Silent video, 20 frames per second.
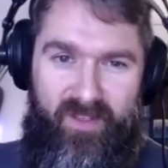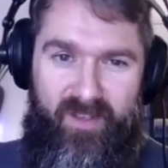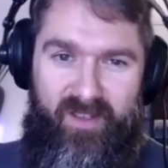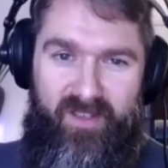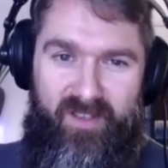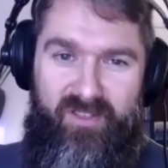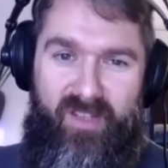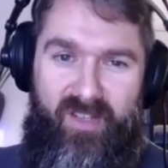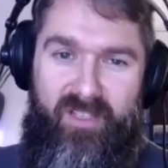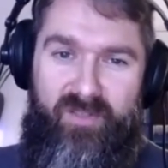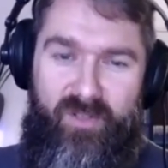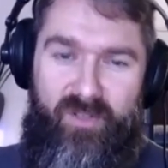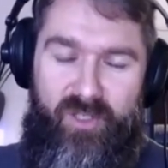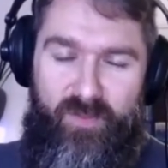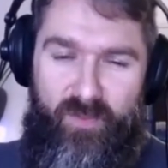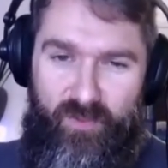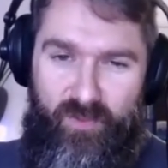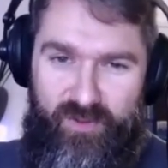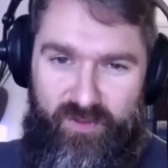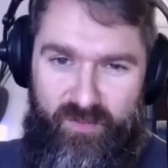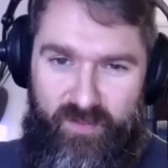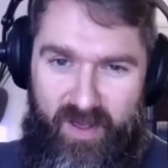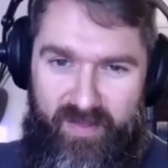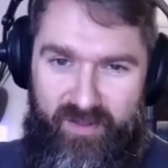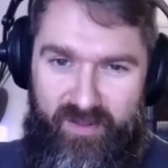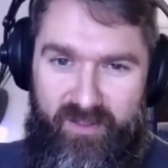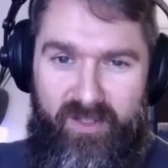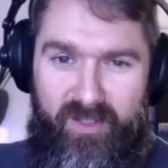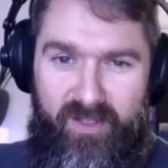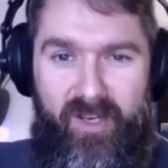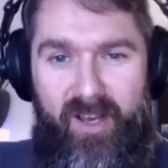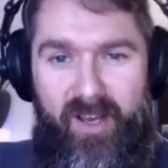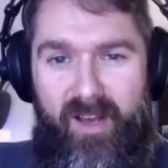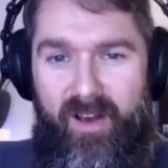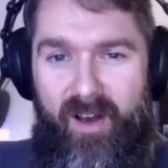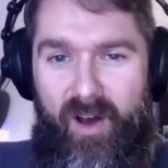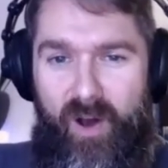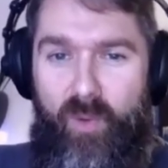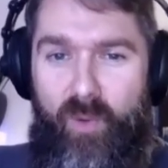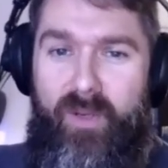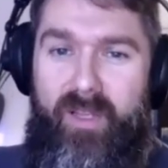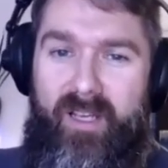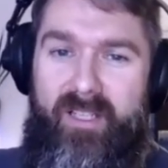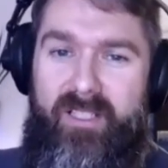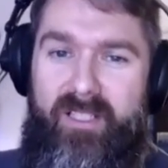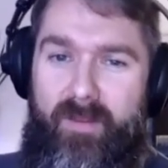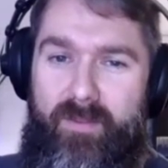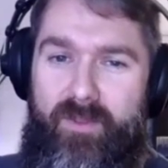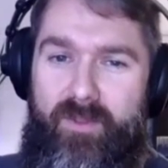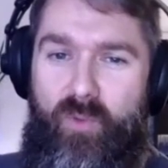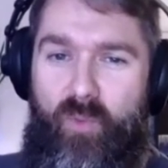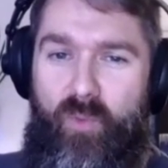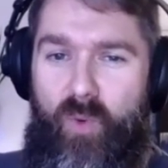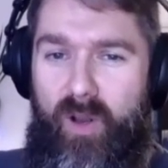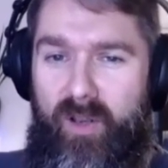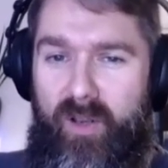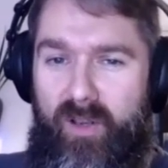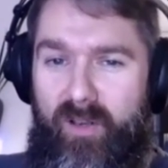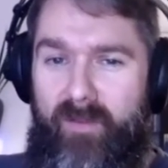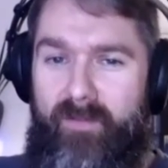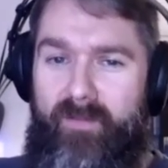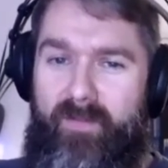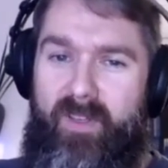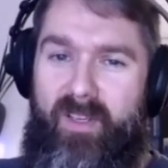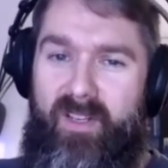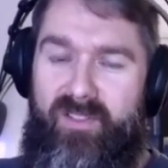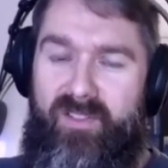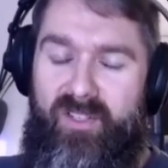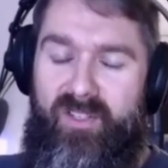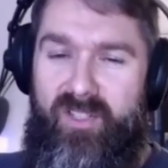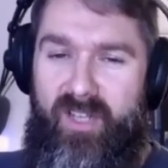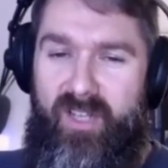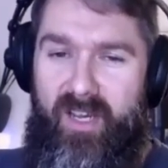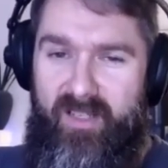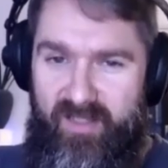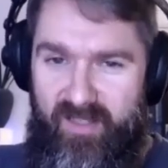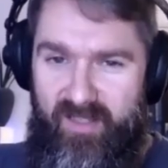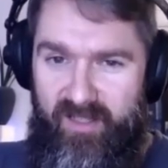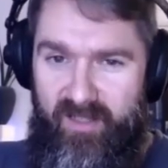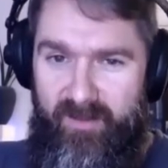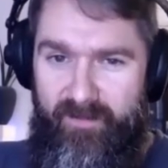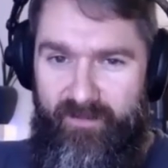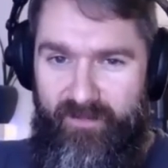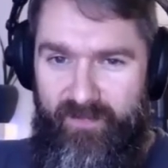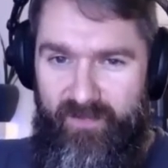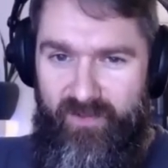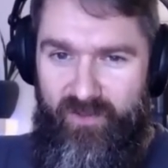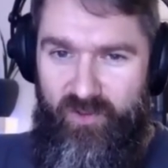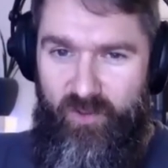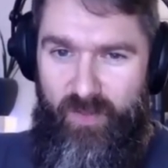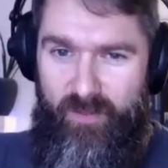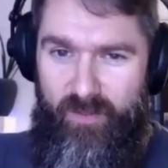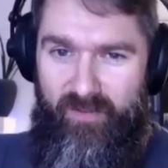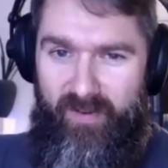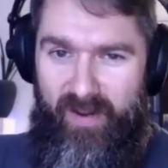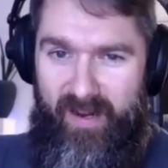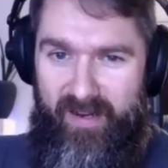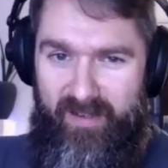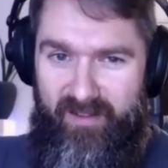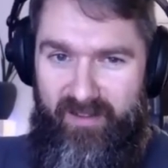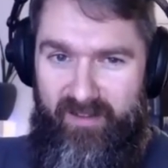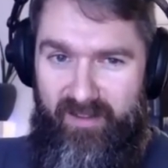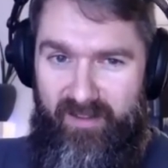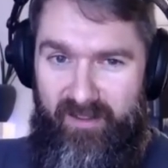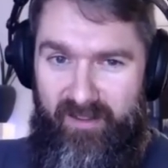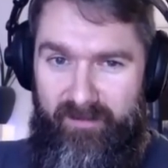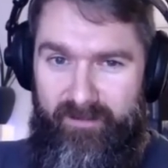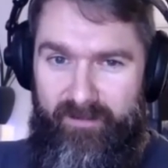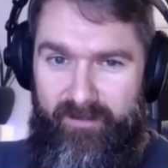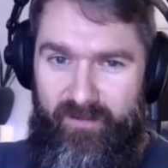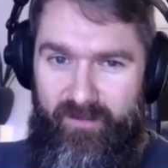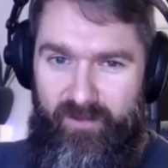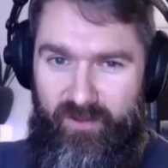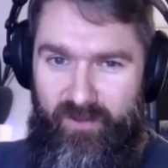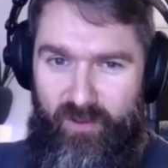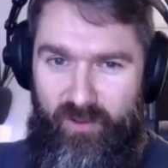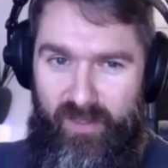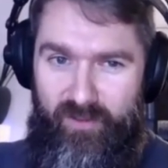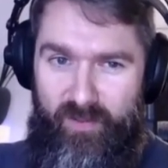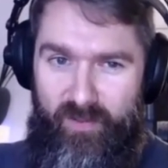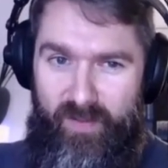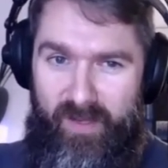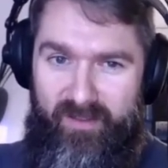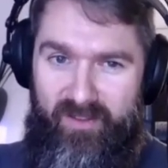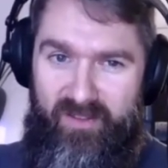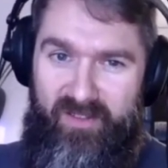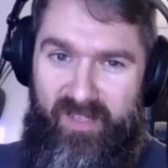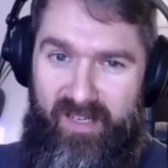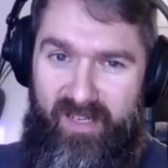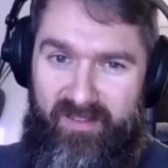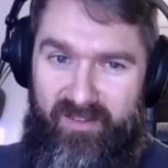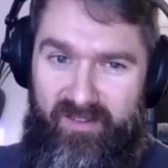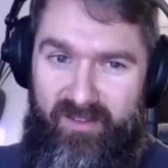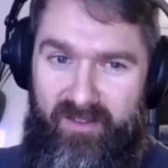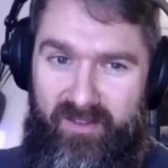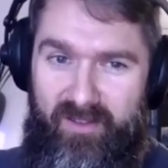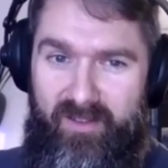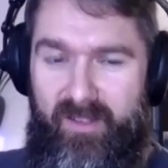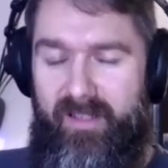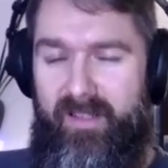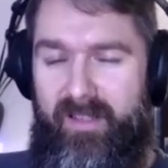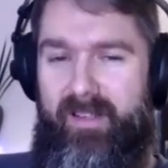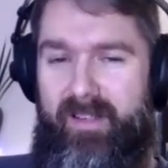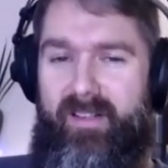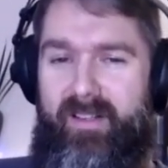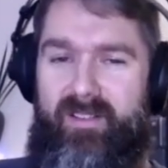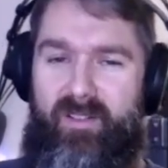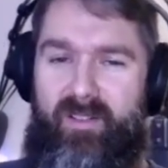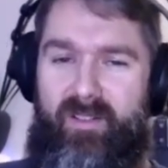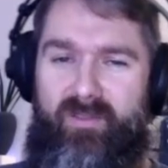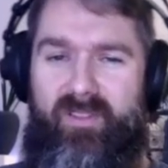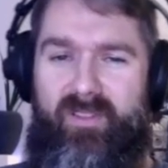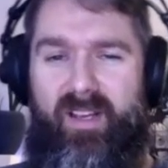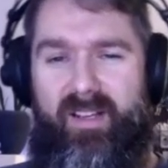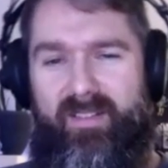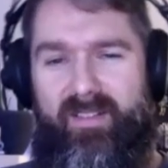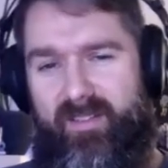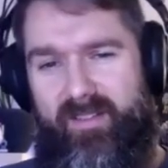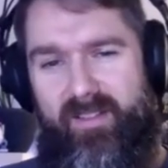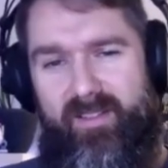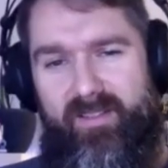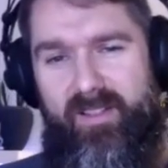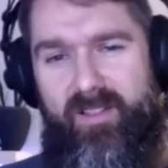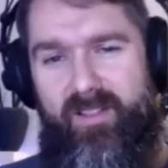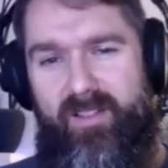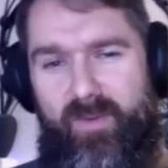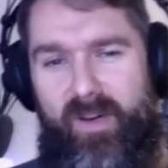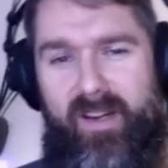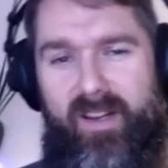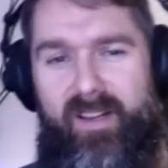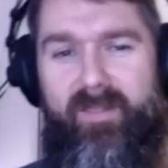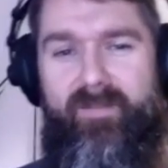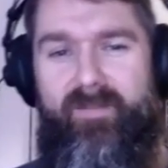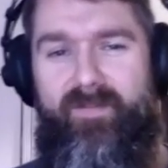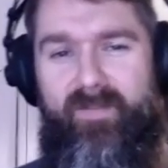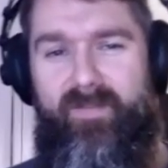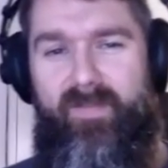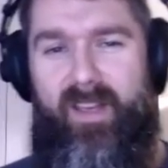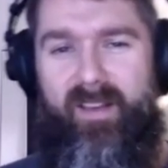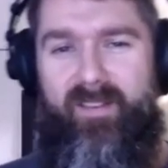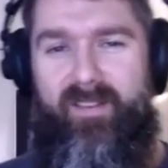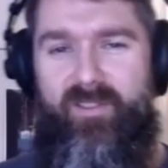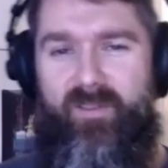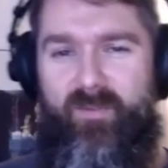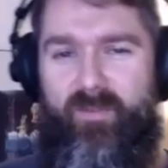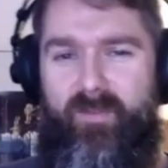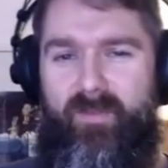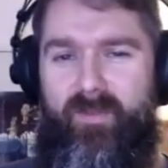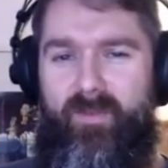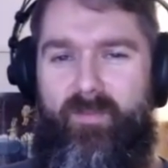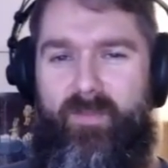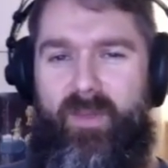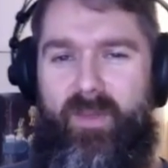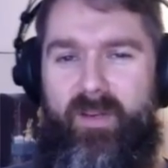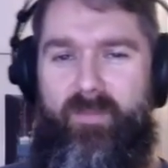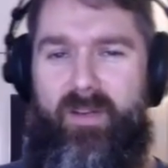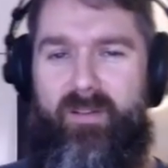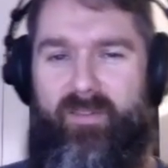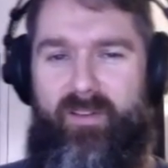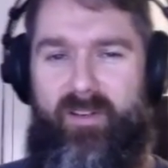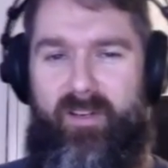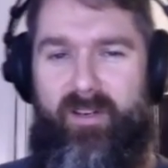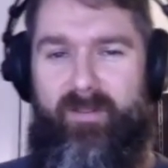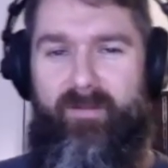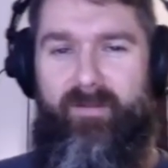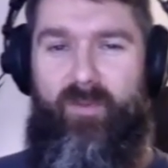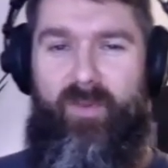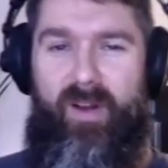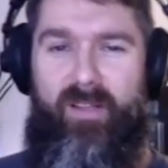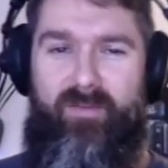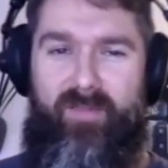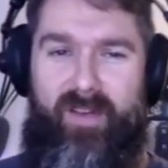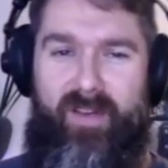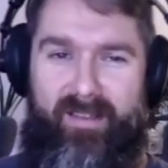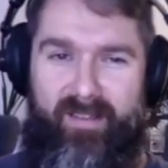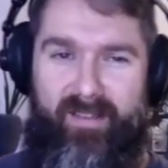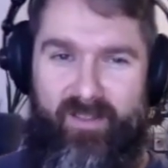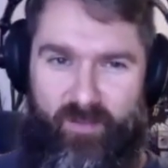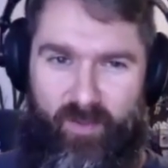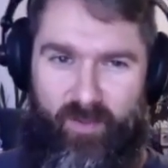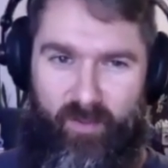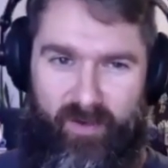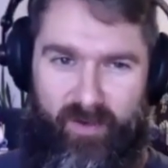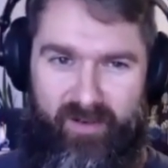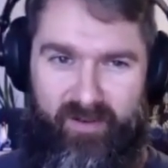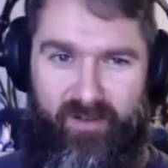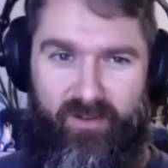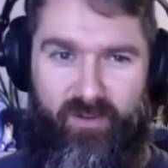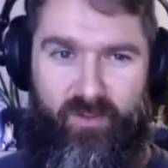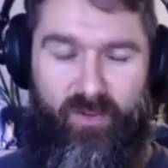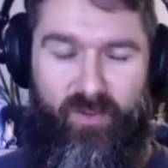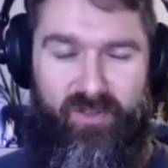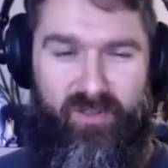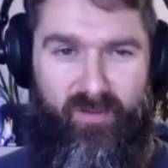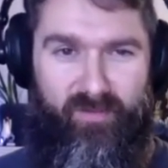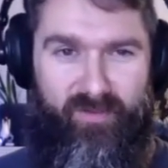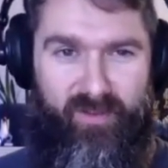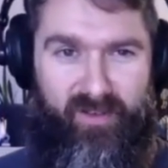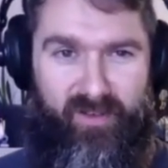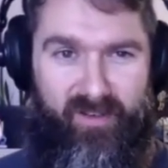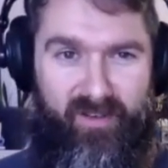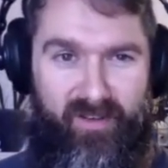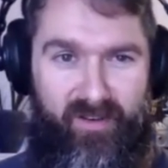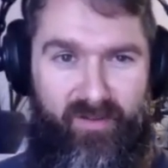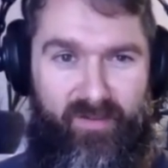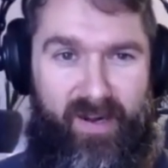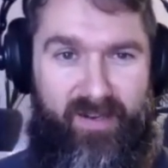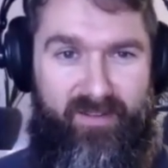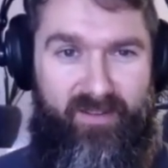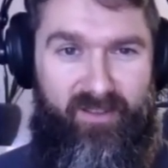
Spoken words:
states response method only accepts one instance ID to be provided in there to give you back the status. So yeah, this already, it's a bit of a red flag that you're probably not doing something right